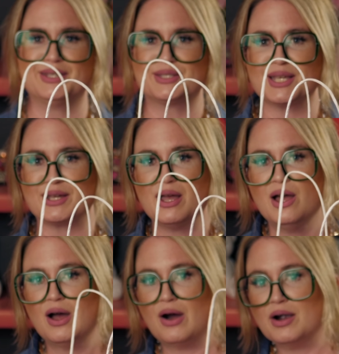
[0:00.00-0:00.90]
it's
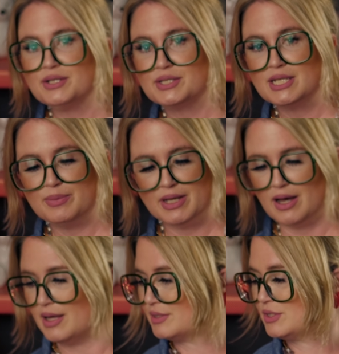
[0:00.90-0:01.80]
like hard to see me
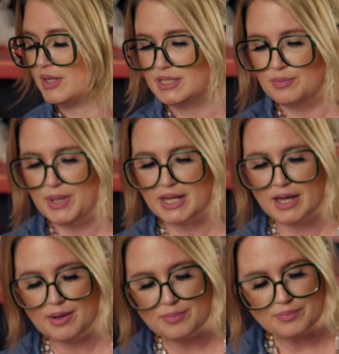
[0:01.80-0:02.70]
hot. So I did pick
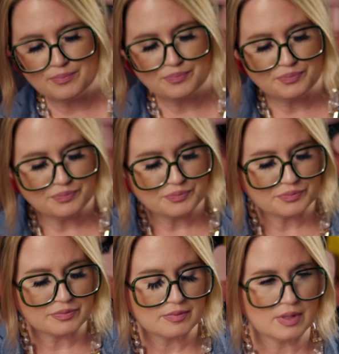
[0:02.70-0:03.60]

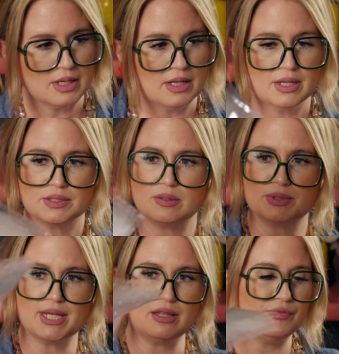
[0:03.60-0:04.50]
up
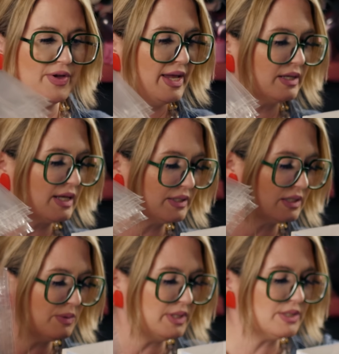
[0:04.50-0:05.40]
some cellophane because
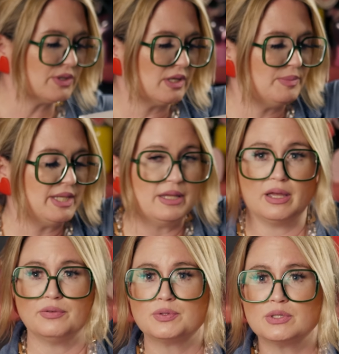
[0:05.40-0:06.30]
some of these are going to be
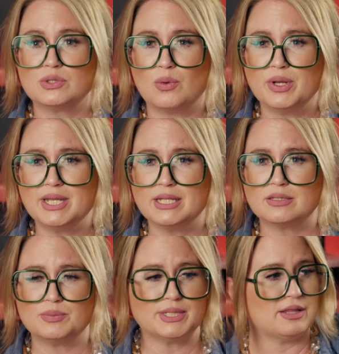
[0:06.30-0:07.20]
gifts. So I wanted to
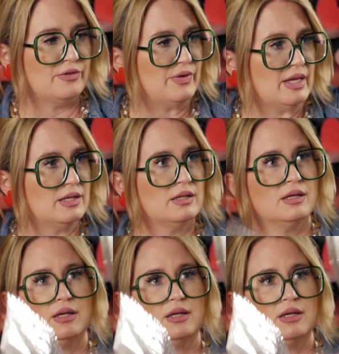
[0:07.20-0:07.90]
get some cellophane.